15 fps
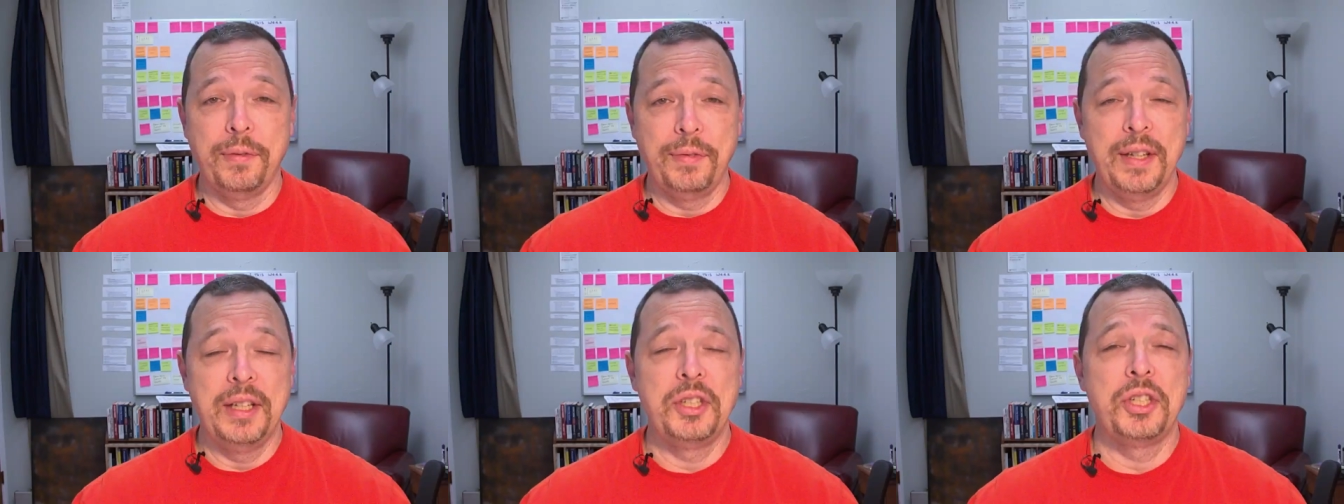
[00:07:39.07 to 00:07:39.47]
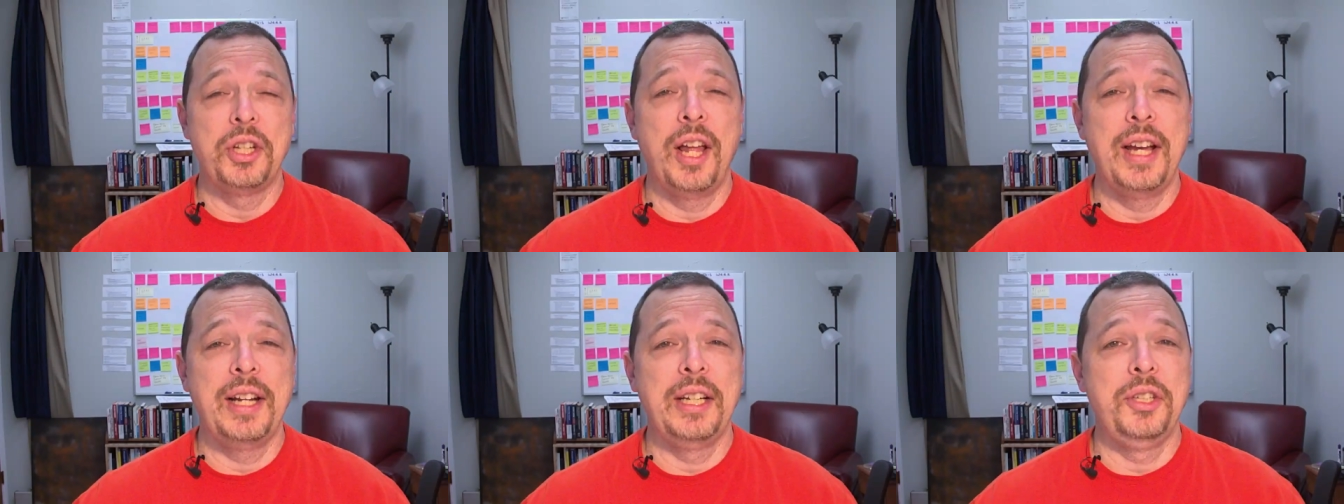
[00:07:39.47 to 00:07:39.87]
a finish
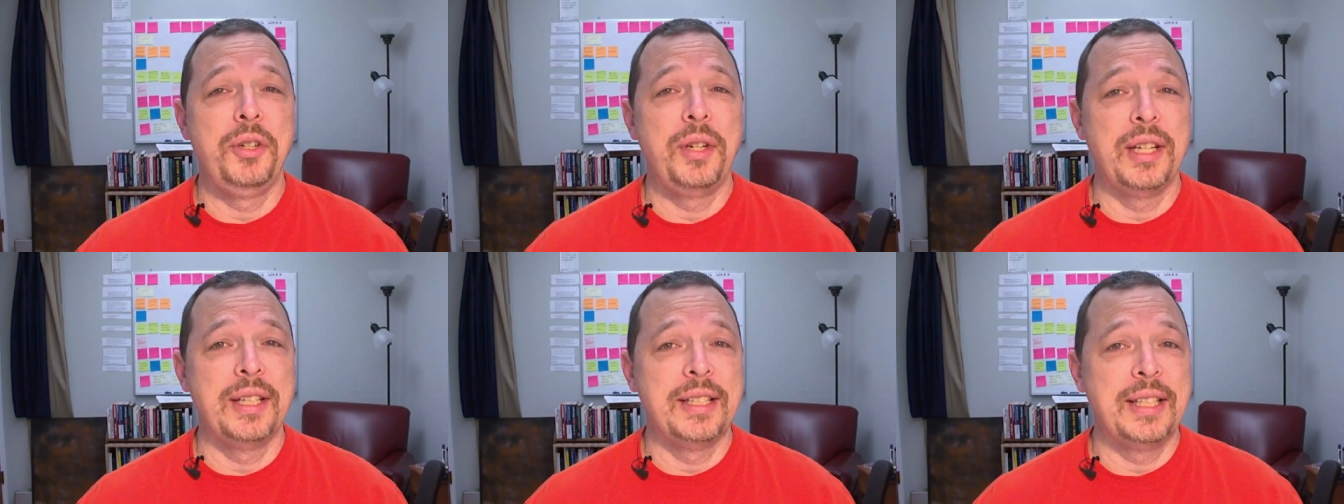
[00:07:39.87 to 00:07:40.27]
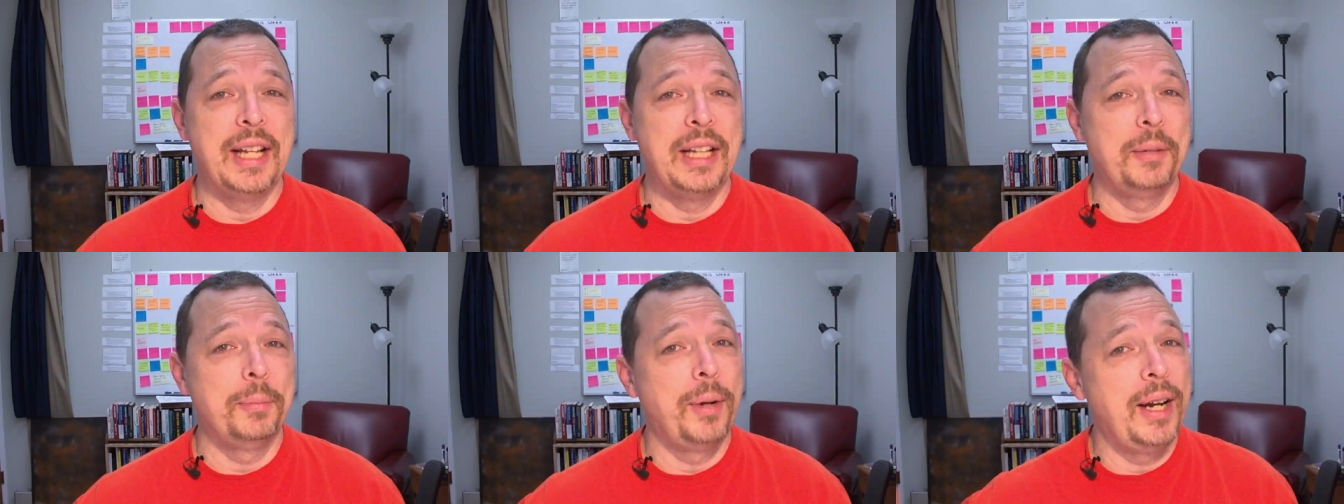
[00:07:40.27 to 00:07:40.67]
line, and you can
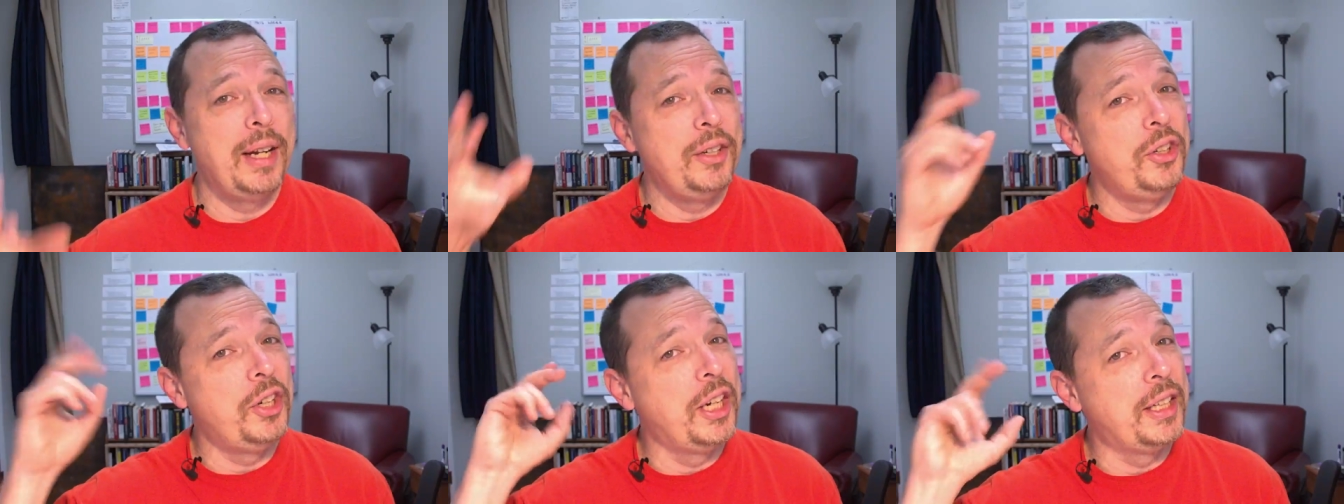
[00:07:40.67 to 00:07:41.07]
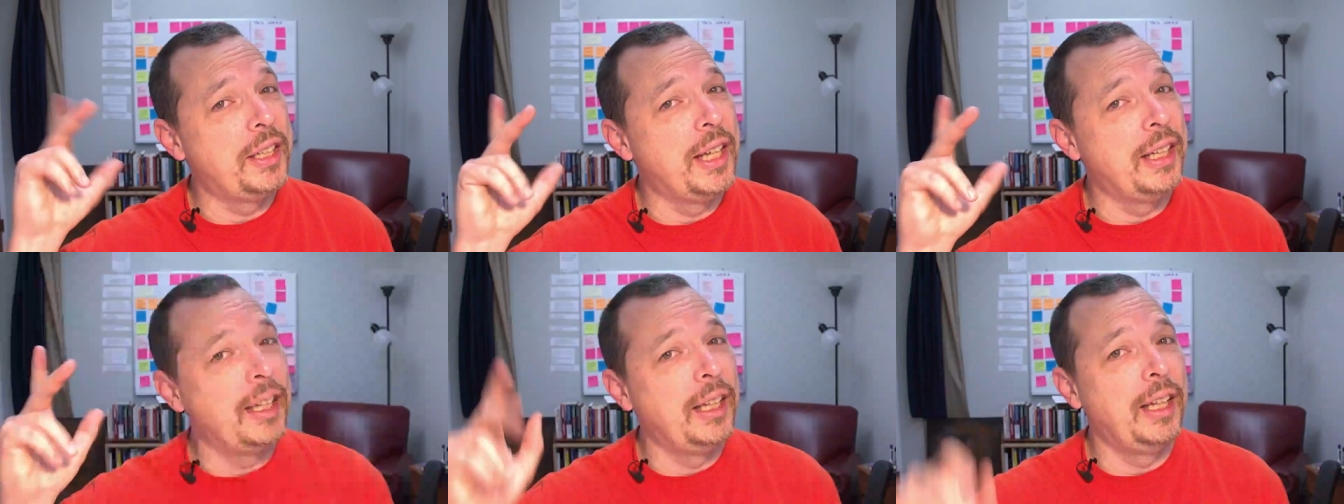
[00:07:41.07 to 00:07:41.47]
celebrate,
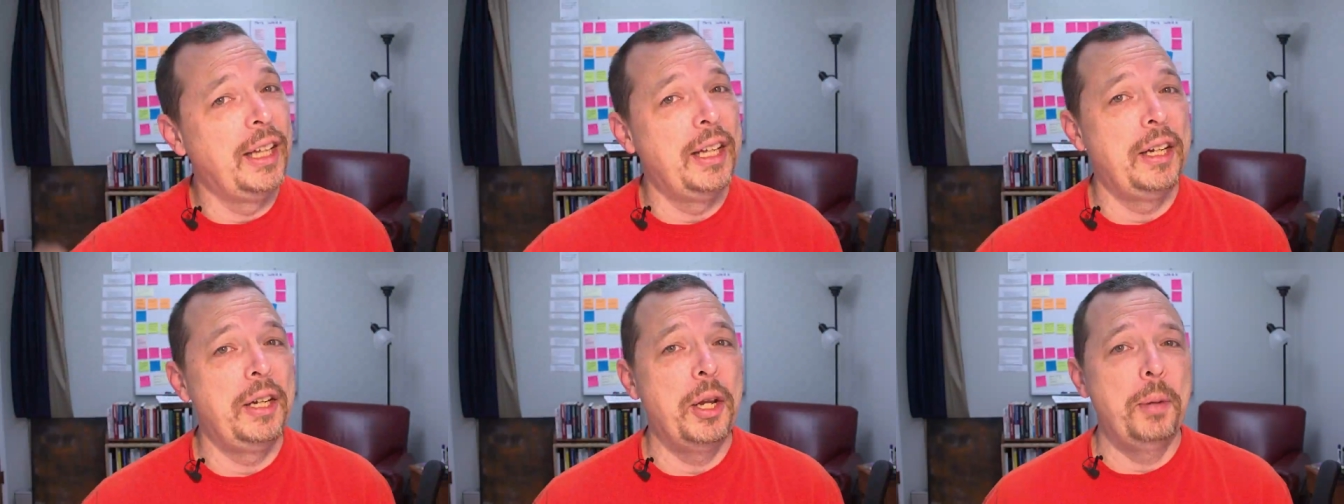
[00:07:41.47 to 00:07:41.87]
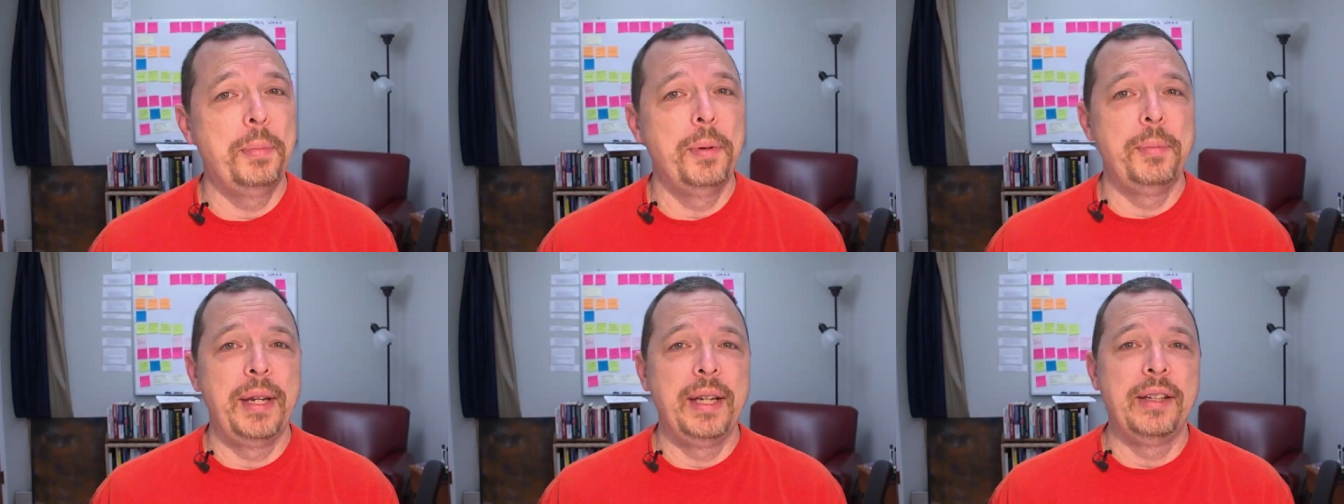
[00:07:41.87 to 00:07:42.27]
that little hit of
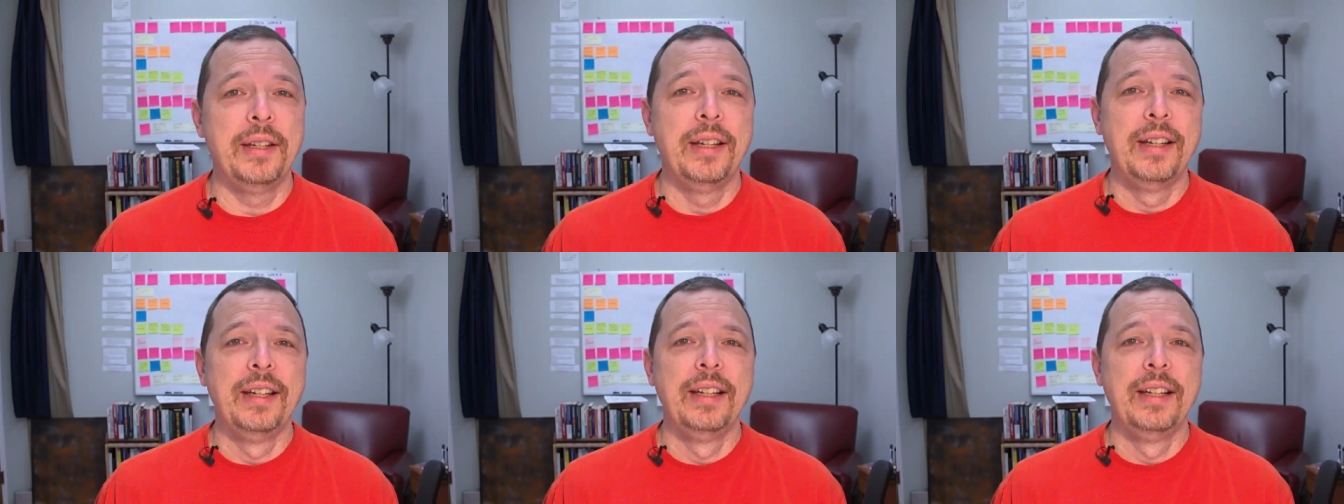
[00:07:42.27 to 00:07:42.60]
dopamine,